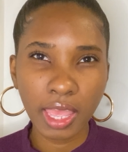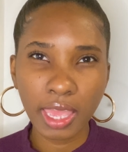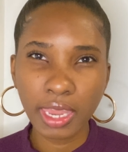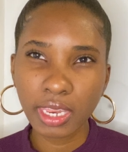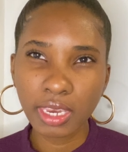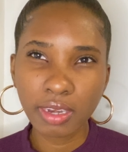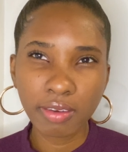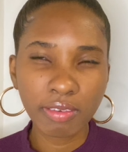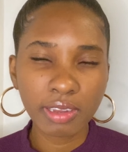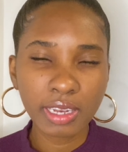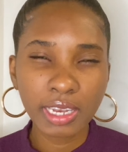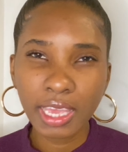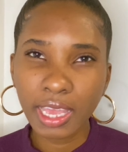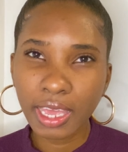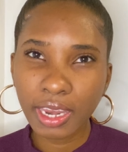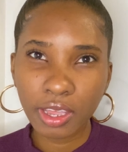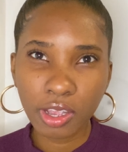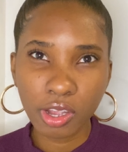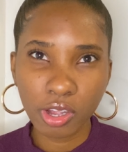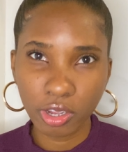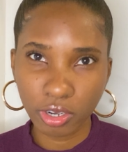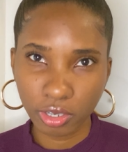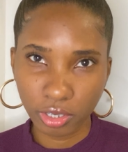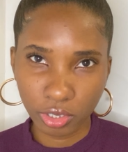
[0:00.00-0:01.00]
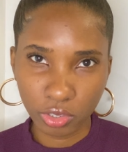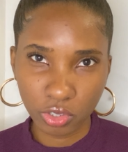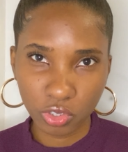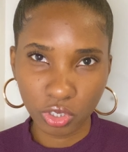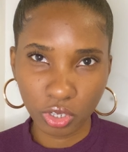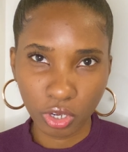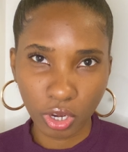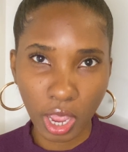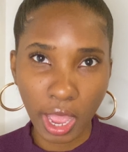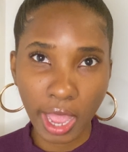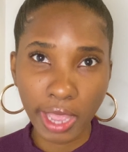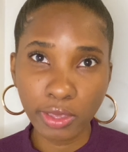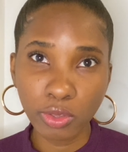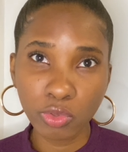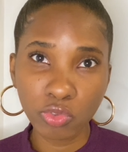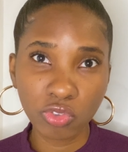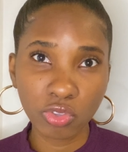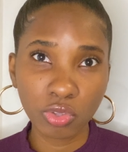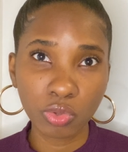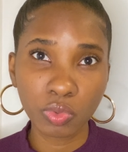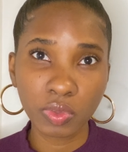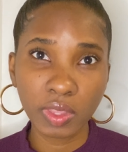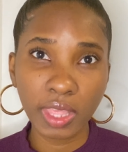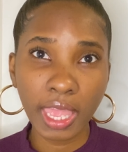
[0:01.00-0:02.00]
I didn't really have a conditioner. I used
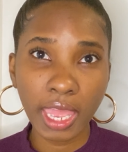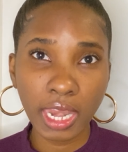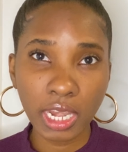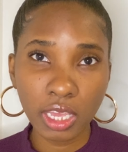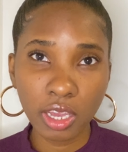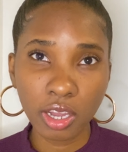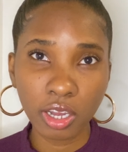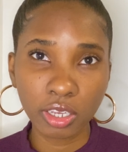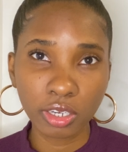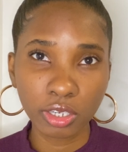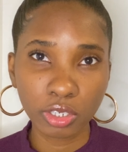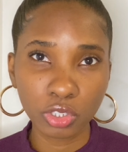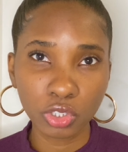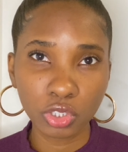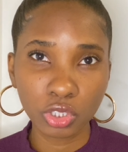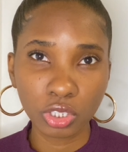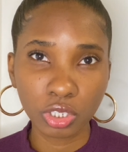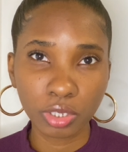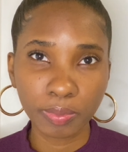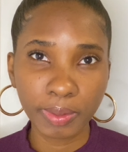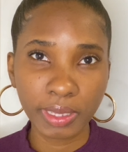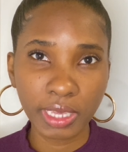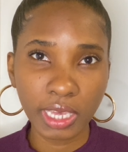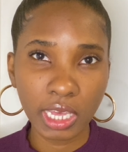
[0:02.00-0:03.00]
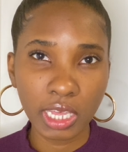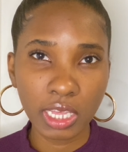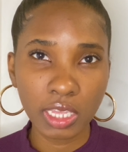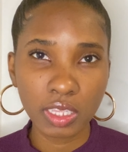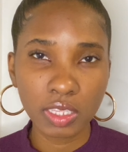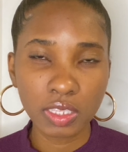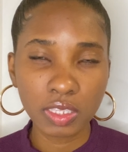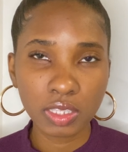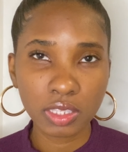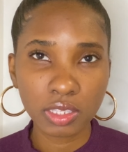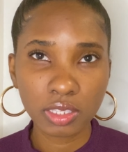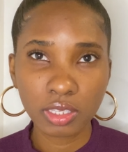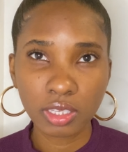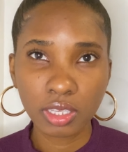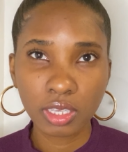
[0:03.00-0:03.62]
to use any conditioner because,